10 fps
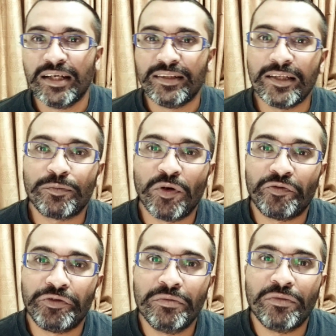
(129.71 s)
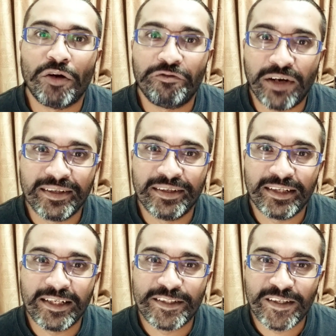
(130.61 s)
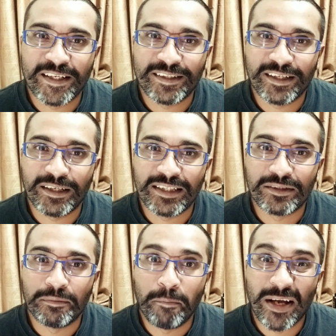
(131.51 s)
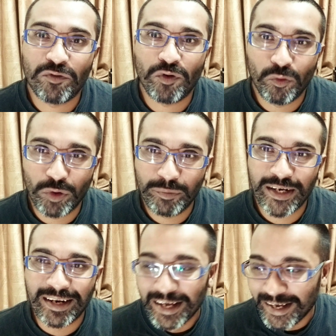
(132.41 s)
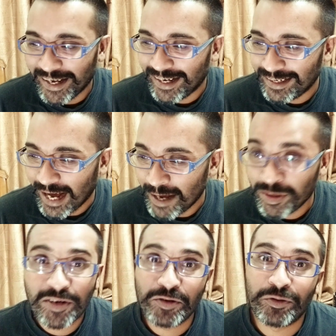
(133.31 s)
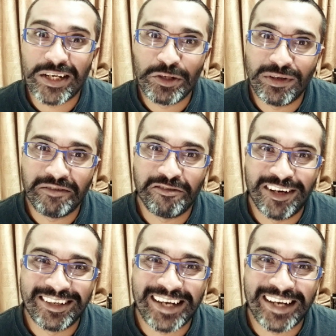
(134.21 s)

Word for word: This perfume on Fragrantica, it says uh, it's meant for women and I'm here to tell you different.